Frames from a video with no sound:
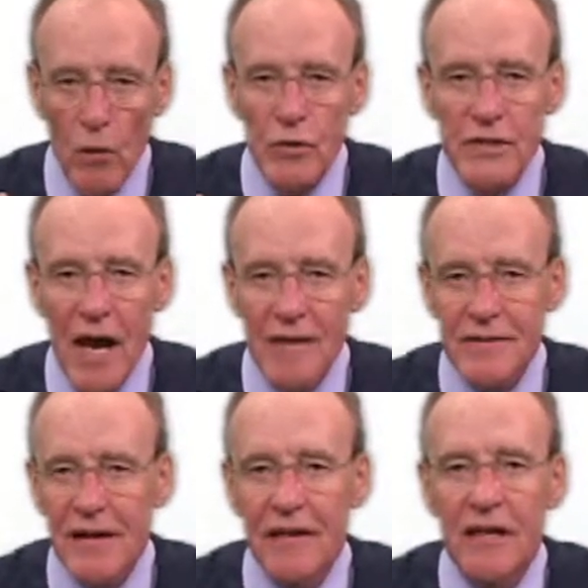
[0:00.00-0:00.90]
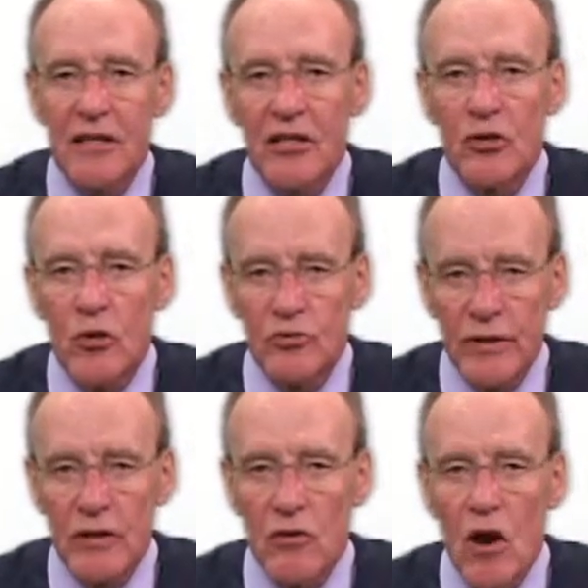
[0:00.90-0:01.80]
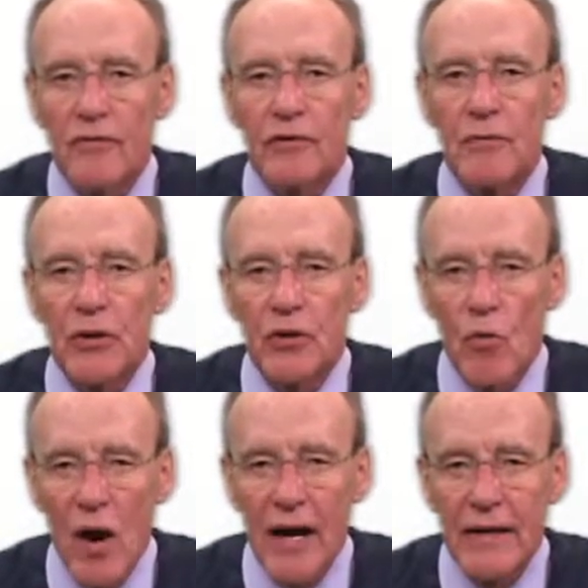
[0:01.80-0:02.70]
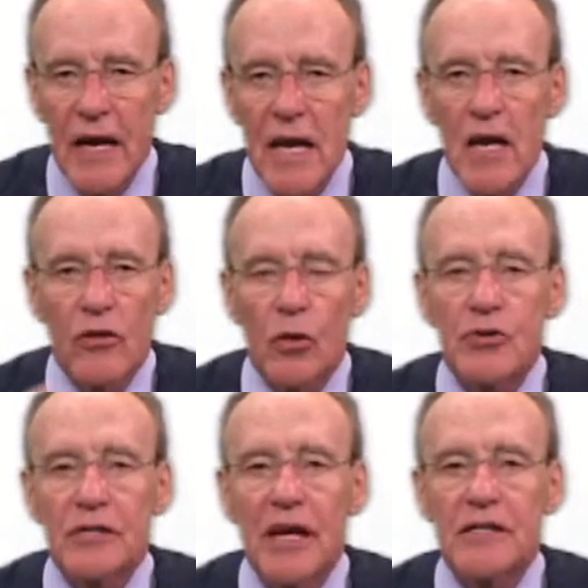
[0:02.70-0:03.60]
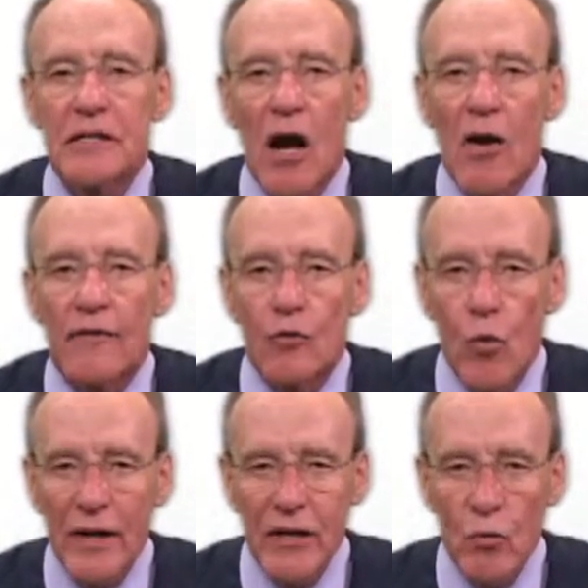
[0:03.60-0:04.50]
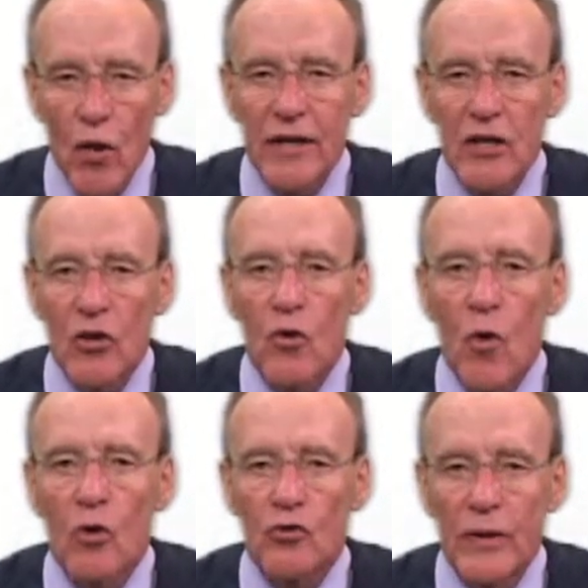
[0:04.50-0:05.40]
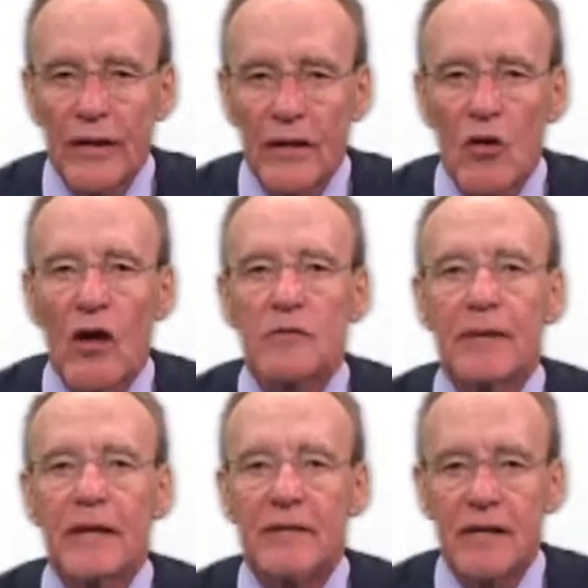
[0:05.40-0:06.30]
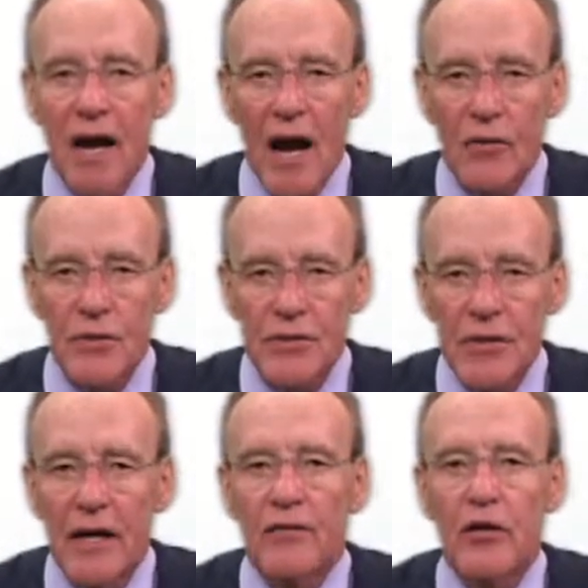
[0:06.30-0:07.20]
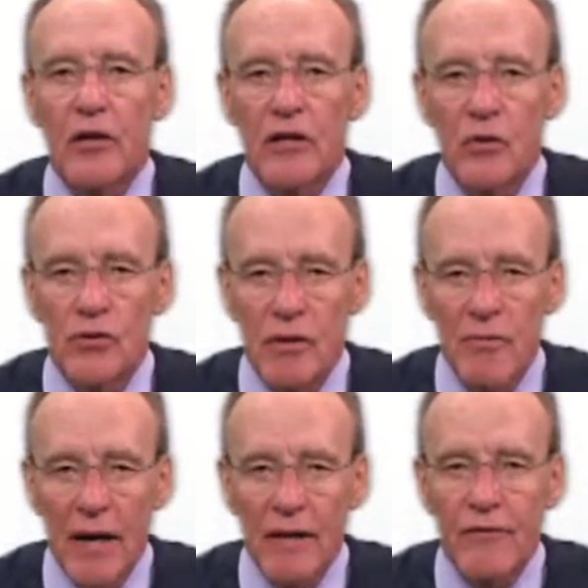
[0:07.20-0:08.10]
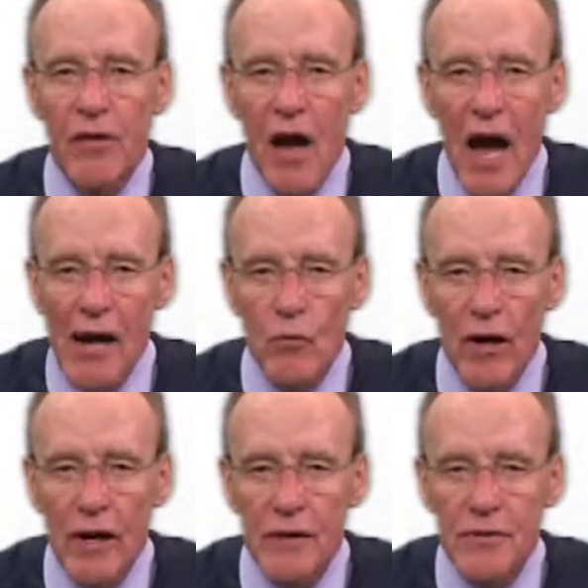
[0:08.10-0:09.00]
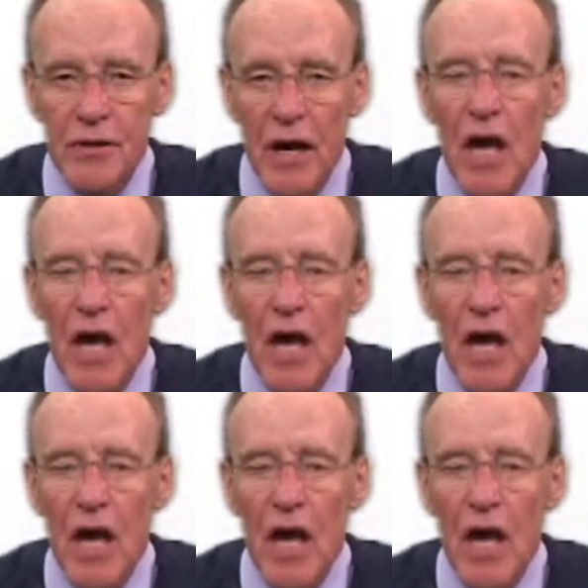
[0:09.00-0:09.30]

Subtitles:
Wisconsin had an 18-year-old drinking law for beer and wine. Those states now have 21-year-old drinking laws because Congress said if you're going to use the money for the highways,